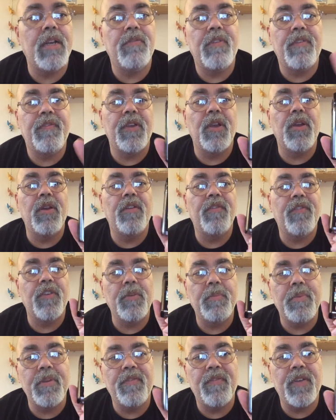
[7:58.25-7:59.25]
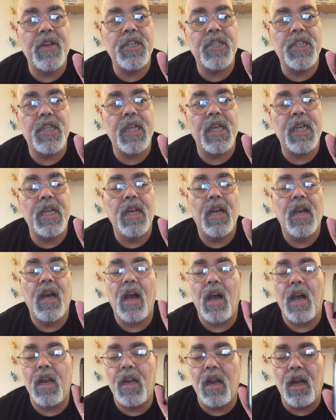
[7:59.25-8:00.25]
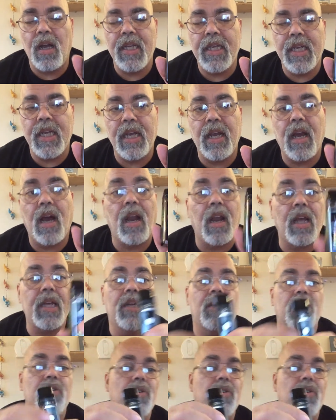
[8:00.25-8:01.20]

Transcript: review of the Voopoo Vinci. I like it. I like it on